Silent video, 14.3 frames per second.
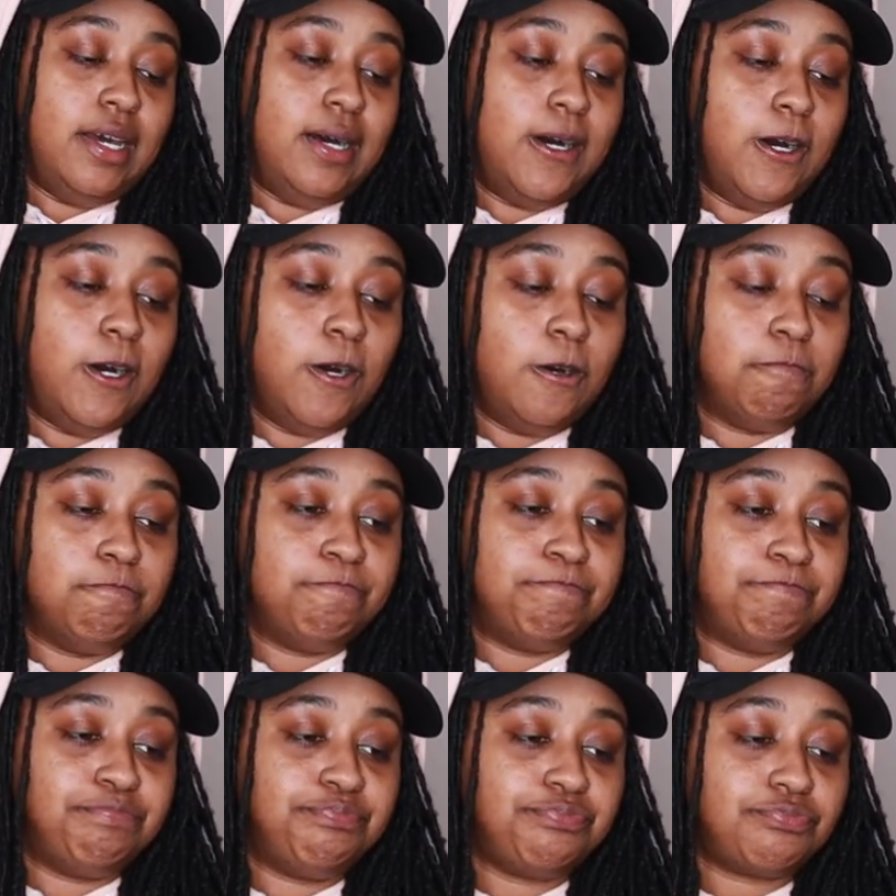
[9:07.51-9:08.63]
Um,
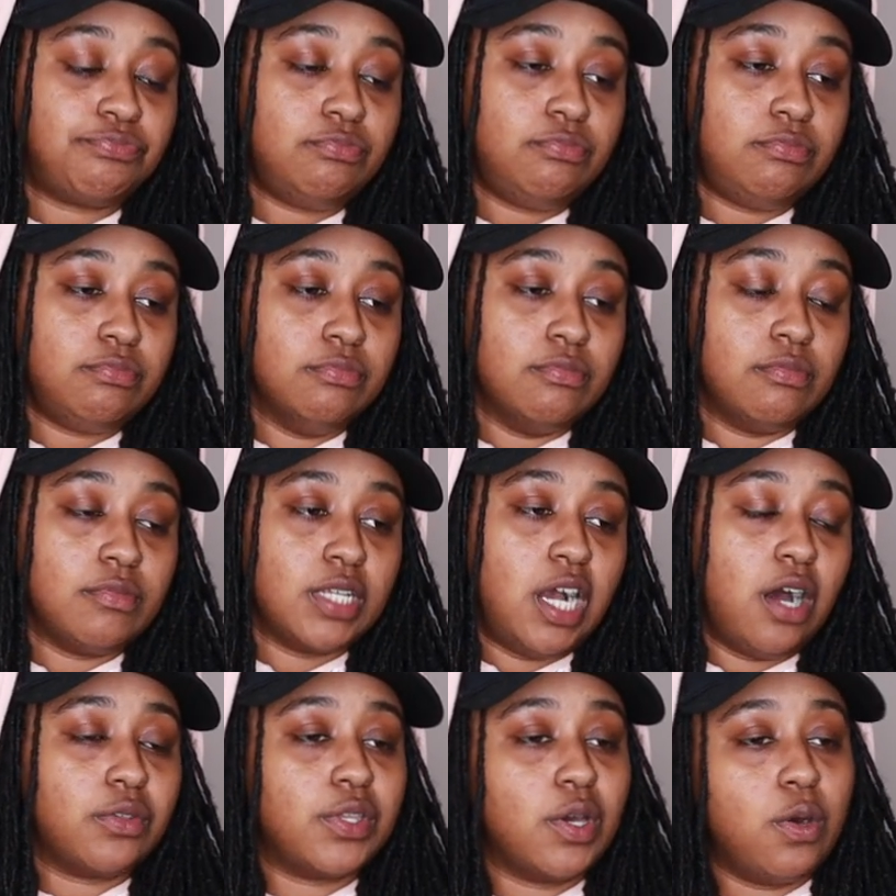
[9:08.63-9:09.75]

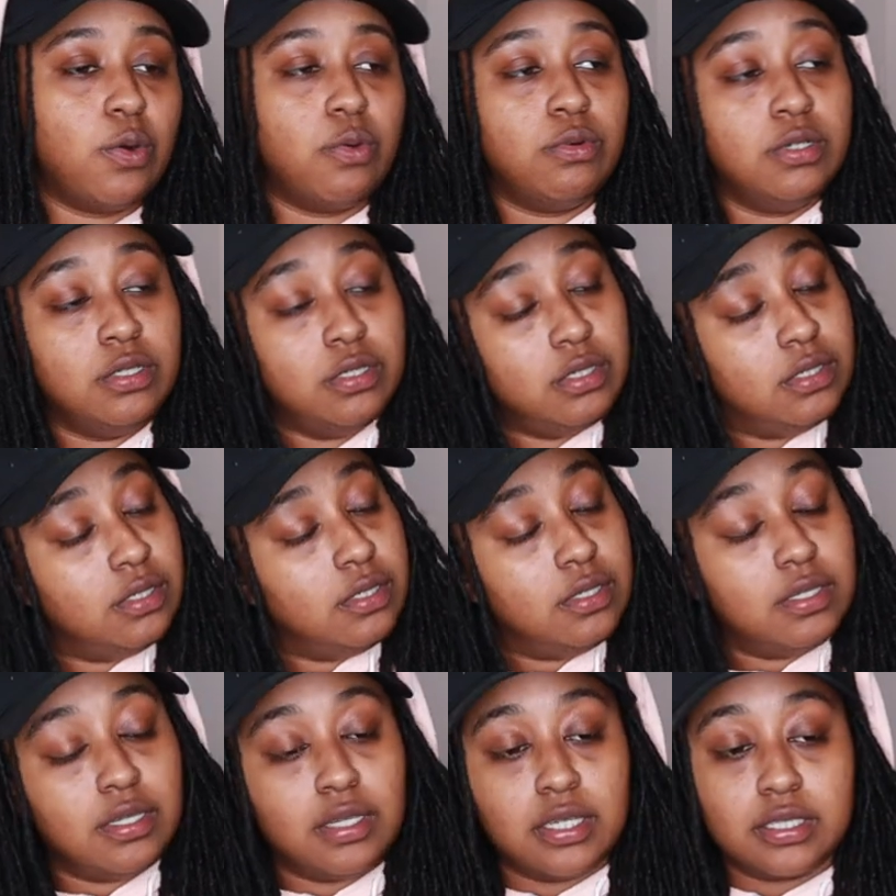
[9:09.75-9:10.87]
although
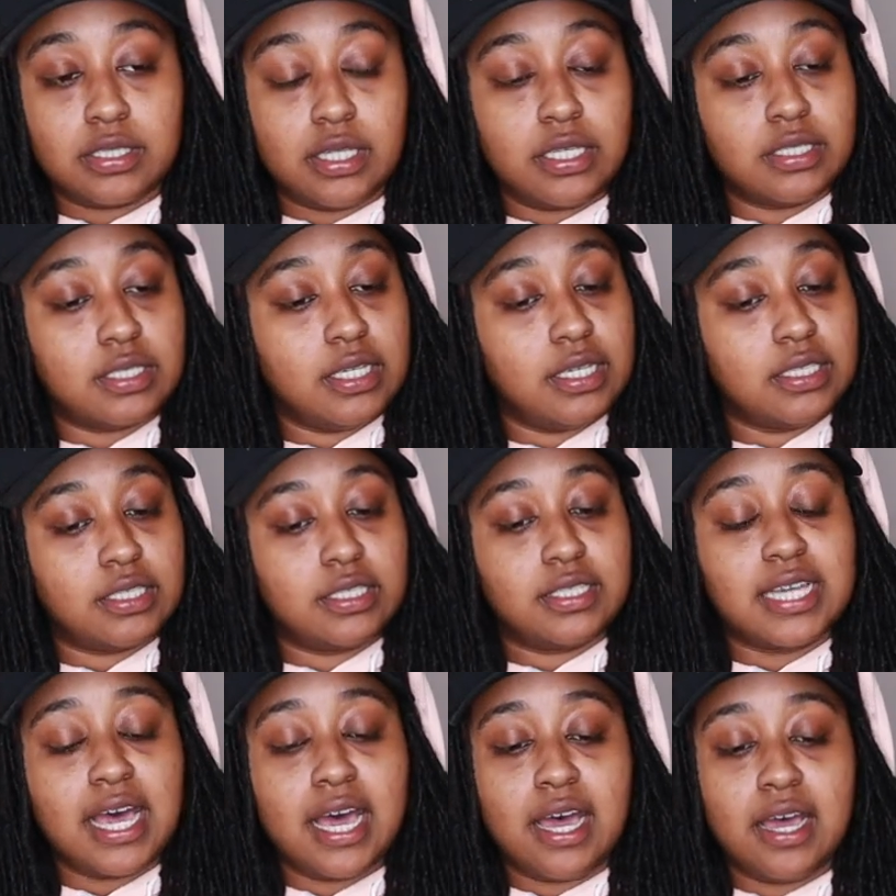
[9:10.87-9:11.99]
it's, it's, it's
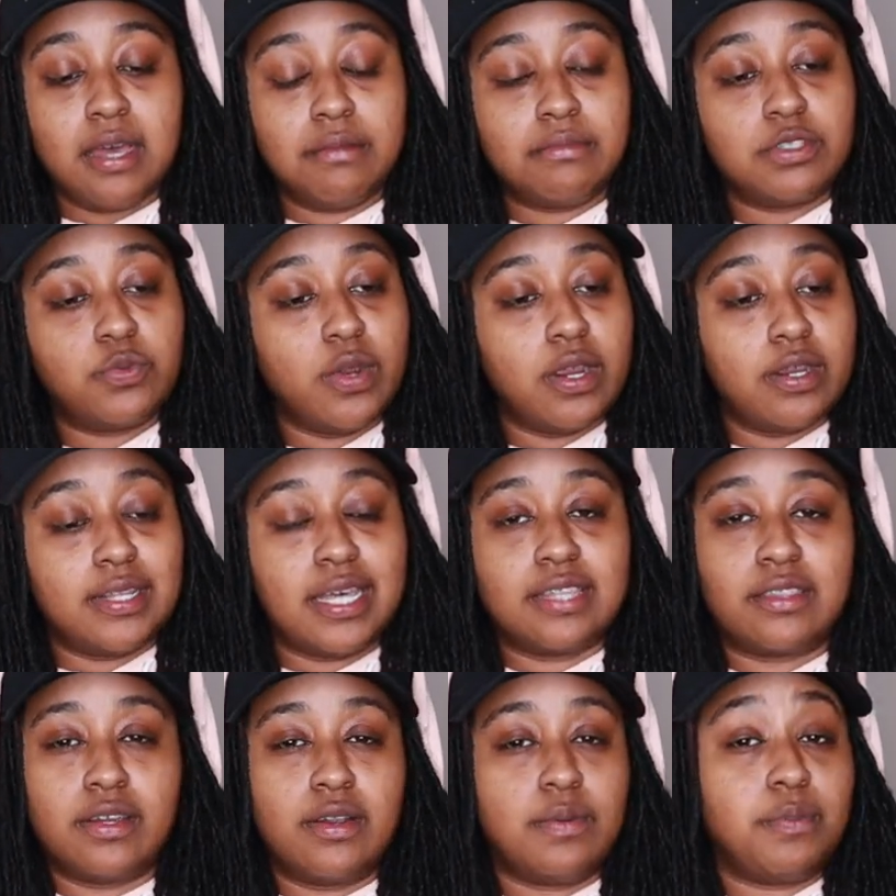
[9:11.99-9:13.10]
times where
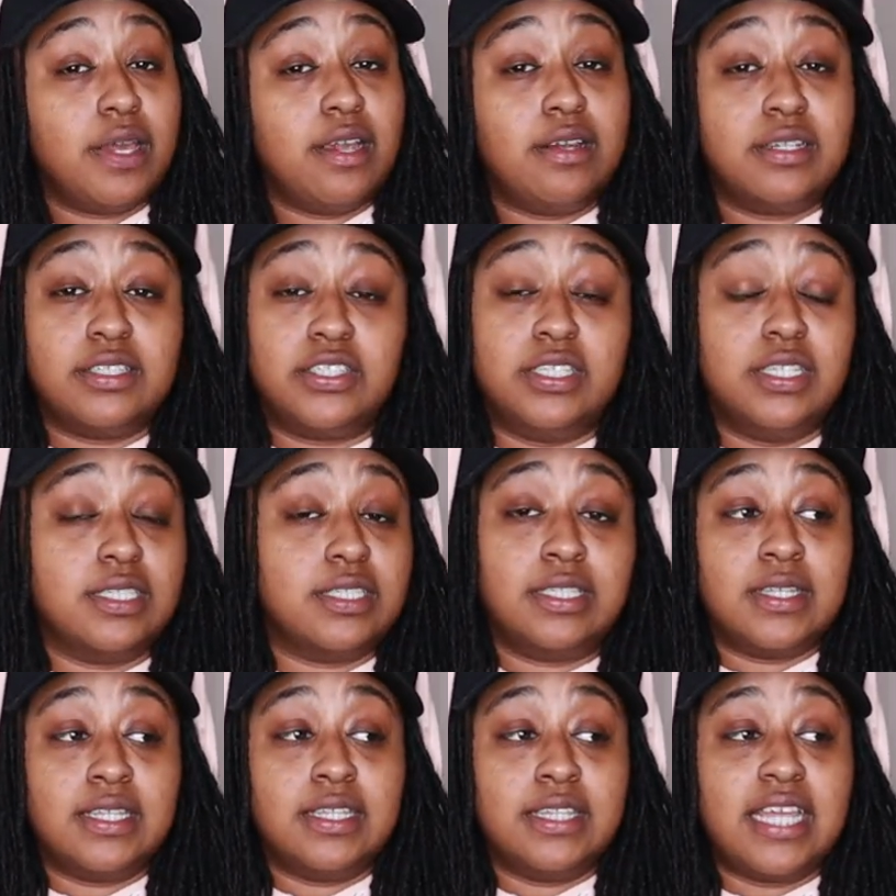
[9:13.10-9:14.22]
that third parent is
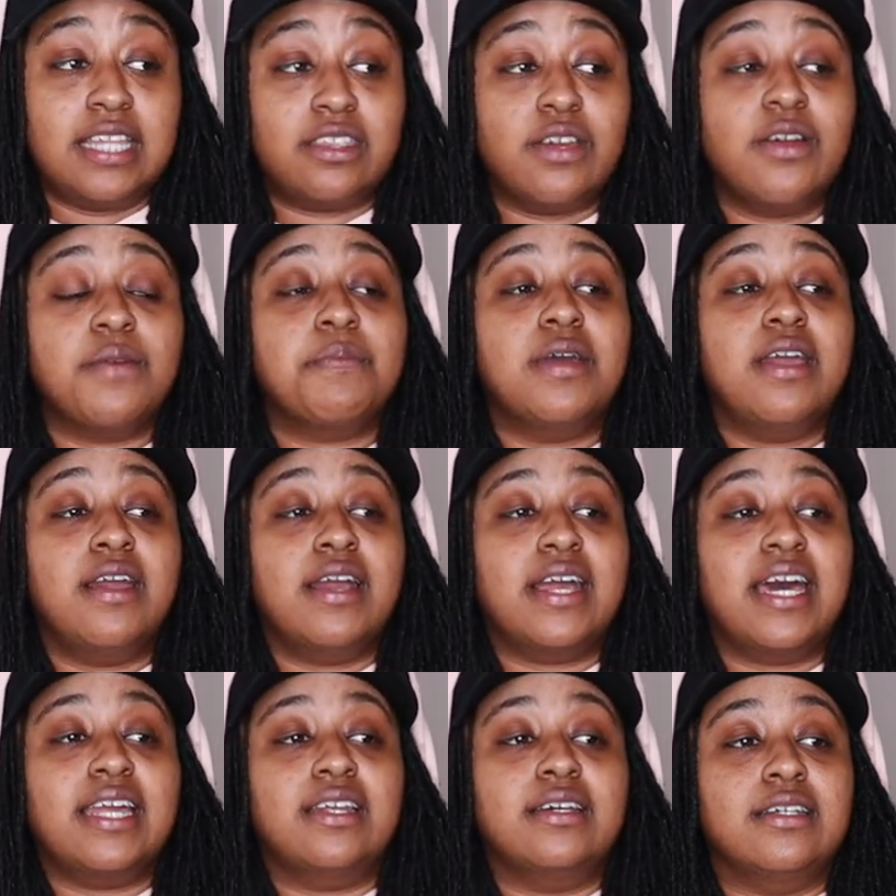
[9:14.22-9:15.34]
just, that third parent
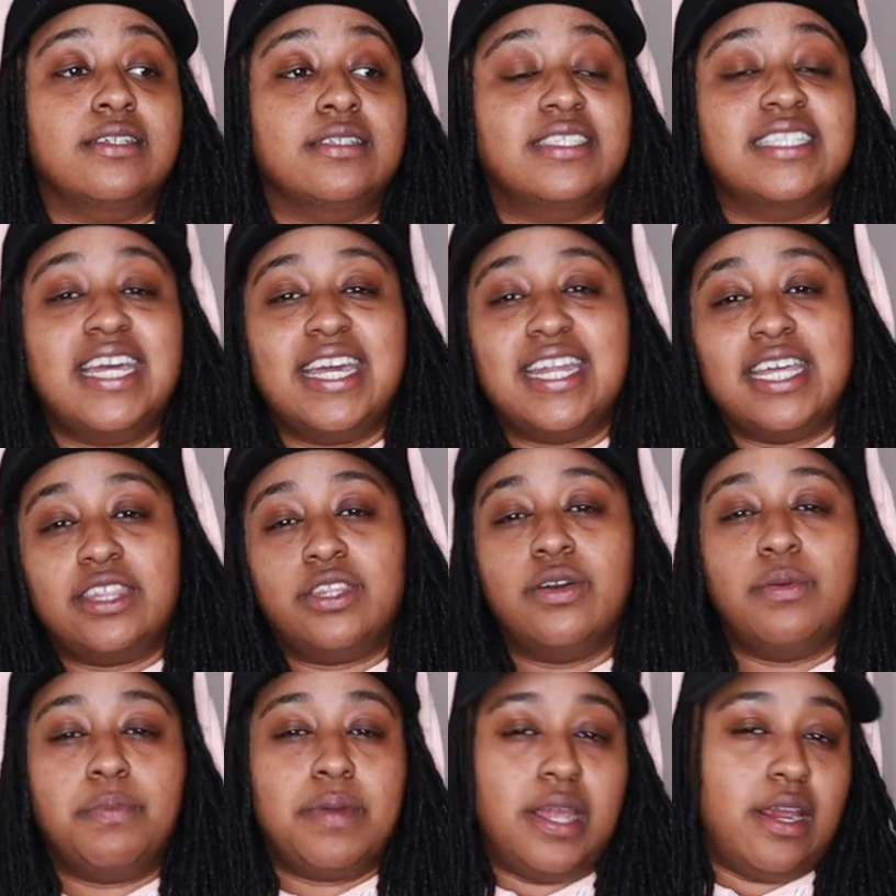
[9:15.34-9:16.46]
gotta stay in that
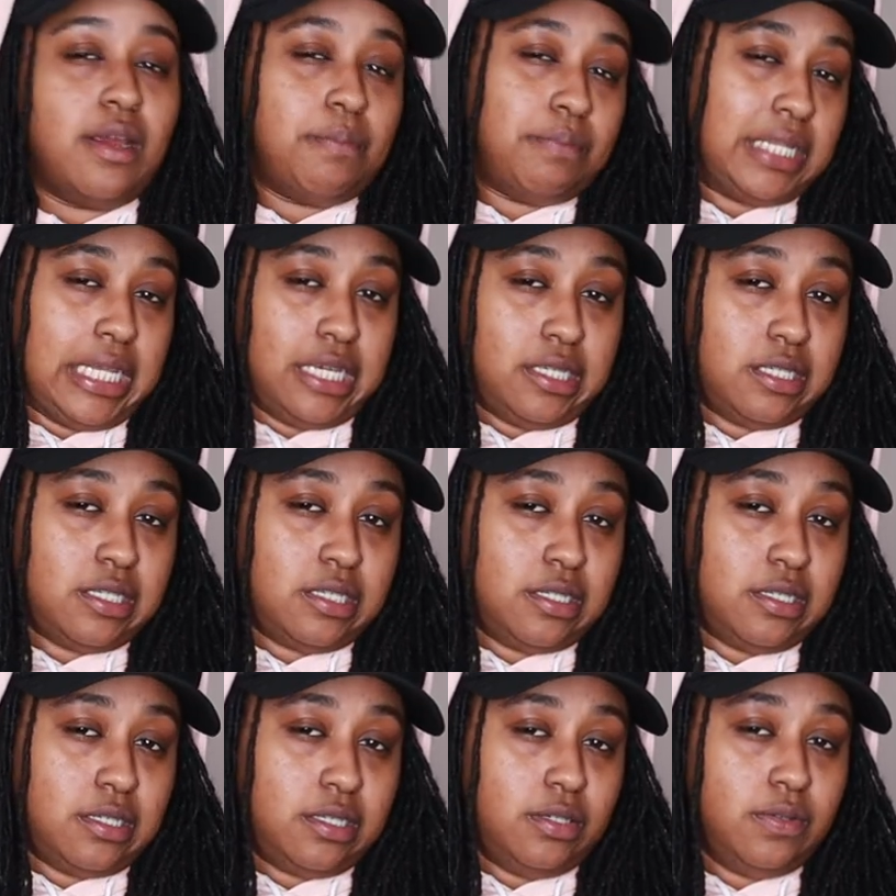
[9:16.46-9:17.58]
third parent place,
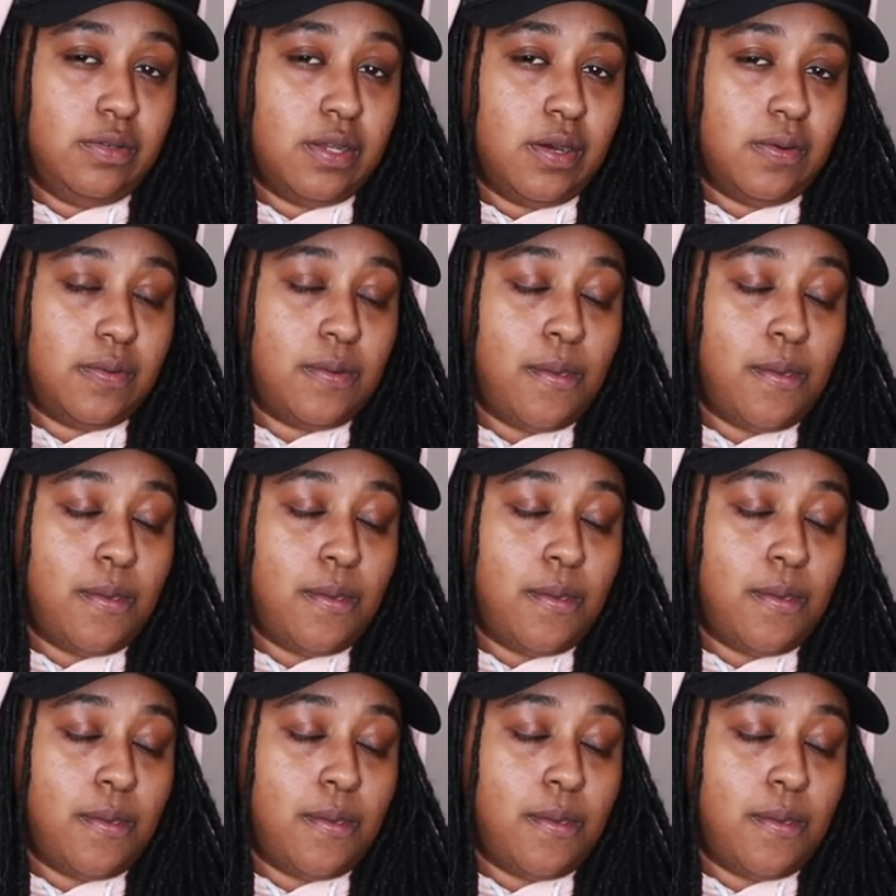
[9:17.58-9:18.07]
you know?